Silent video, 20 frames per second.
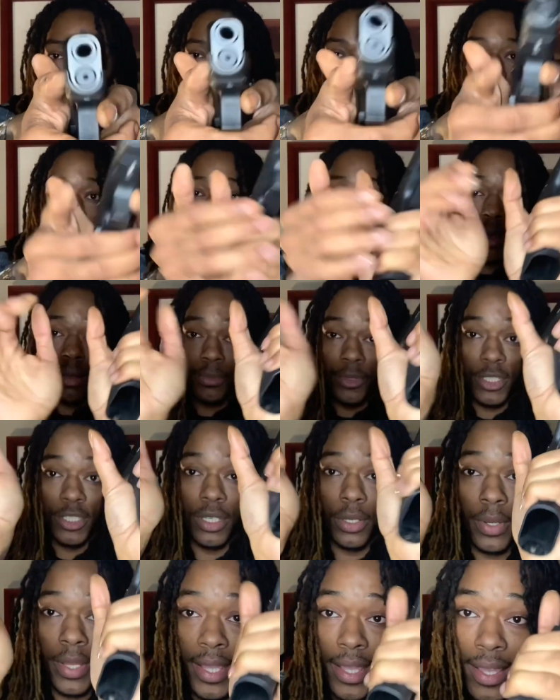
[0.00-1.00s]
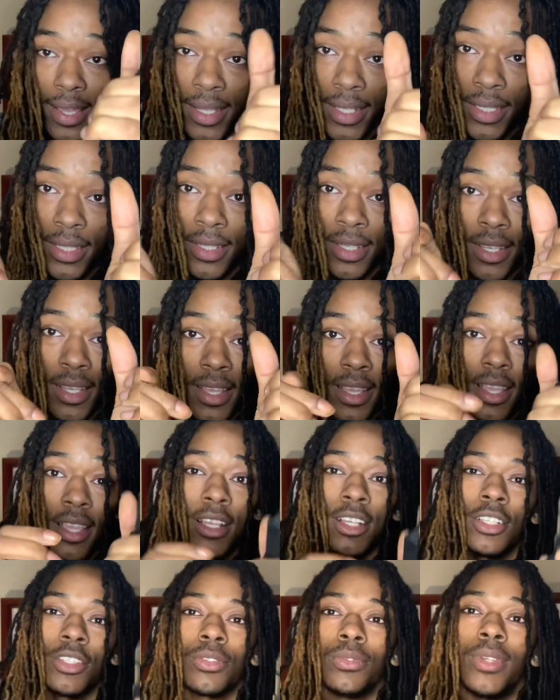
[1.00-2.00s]
palms of your hands.
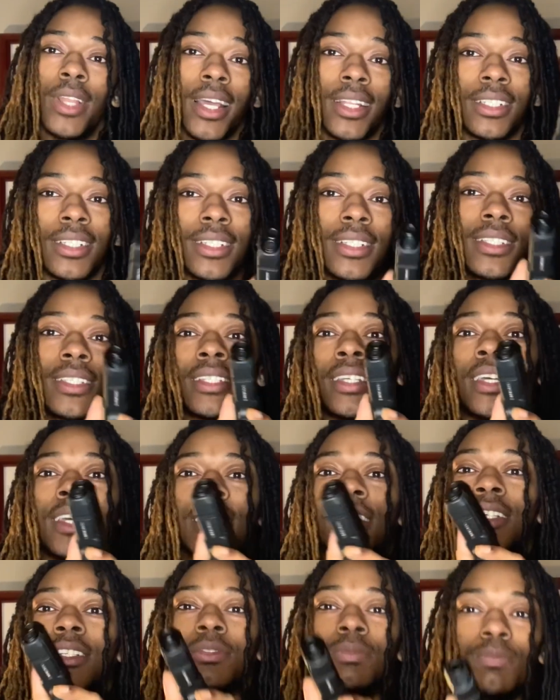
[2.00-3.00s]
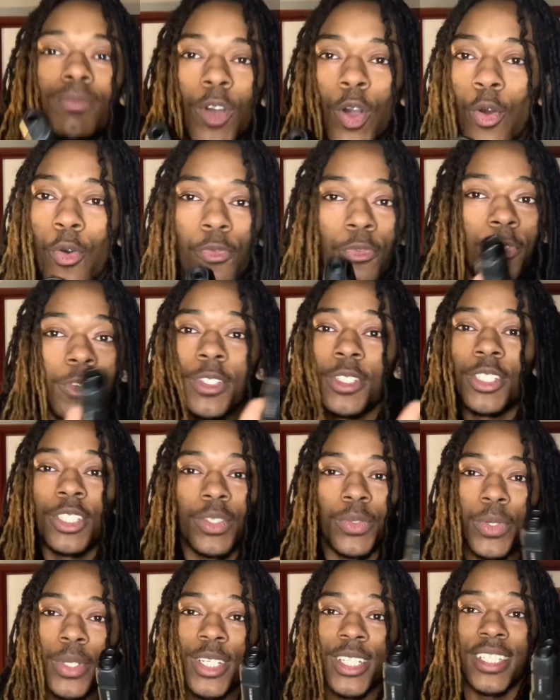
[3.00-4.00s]
So you're not just overly
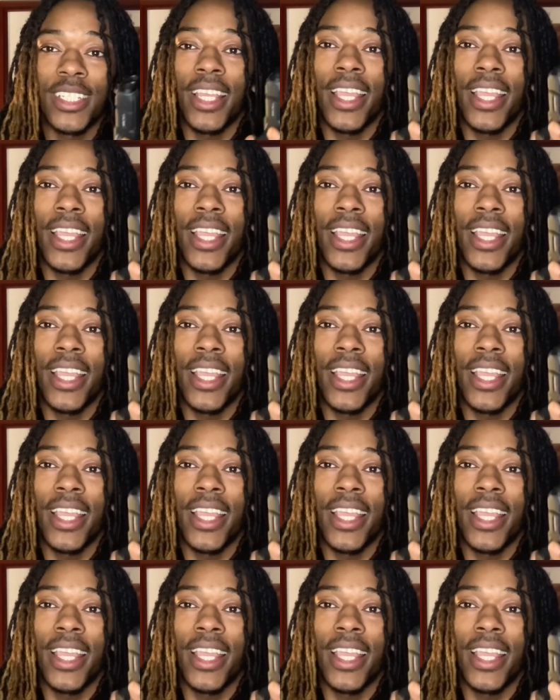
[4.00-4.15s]
squeezing.